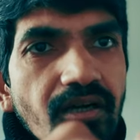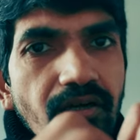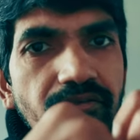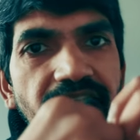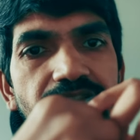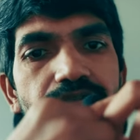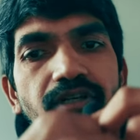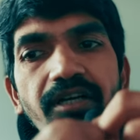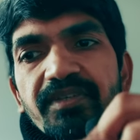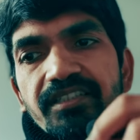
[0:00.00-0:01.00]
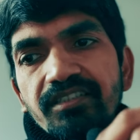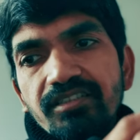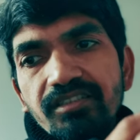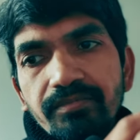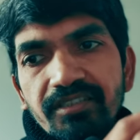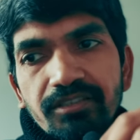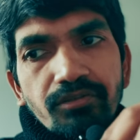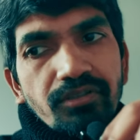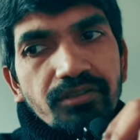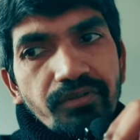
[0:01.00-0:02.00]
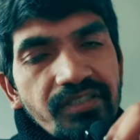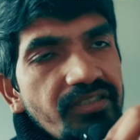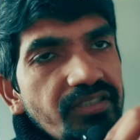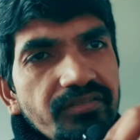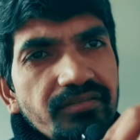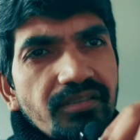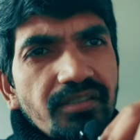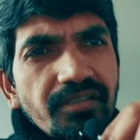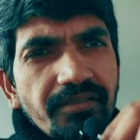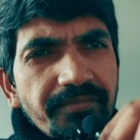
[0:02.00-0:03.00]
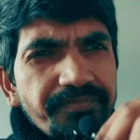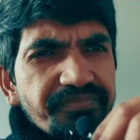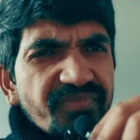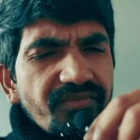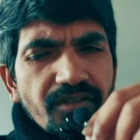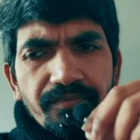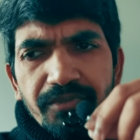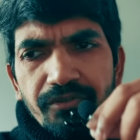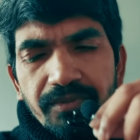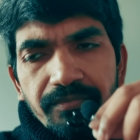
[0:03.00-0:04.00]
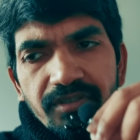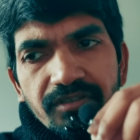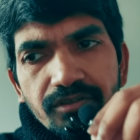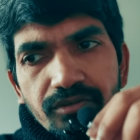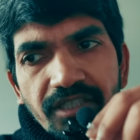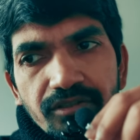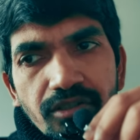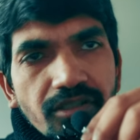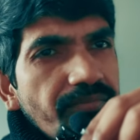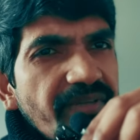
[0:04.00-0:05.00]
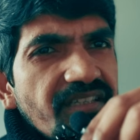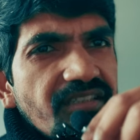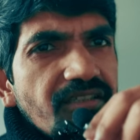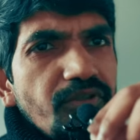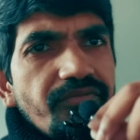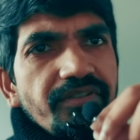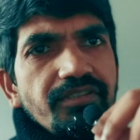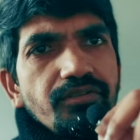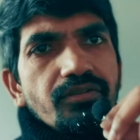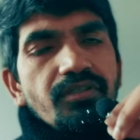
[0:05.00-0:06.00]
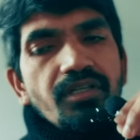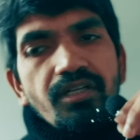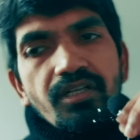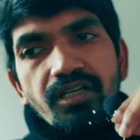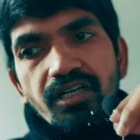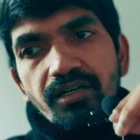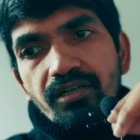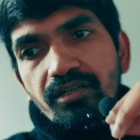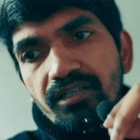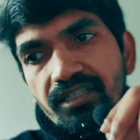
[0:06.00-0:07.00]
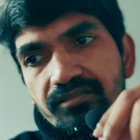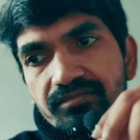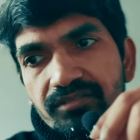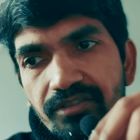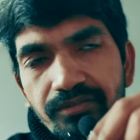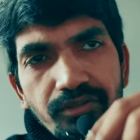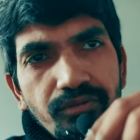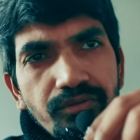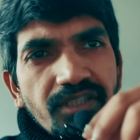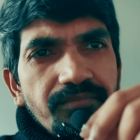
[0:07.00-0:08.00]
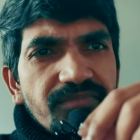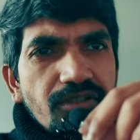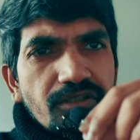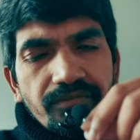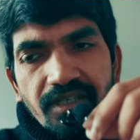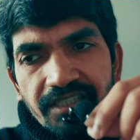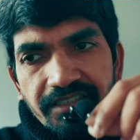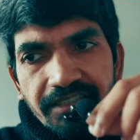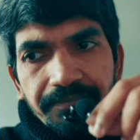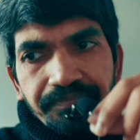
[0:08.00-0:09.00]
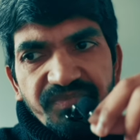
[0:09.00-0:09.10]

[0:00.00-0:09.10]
All right, so I'm getting this particular question from few people, so I thought of making a quick video and give you some sort of idea.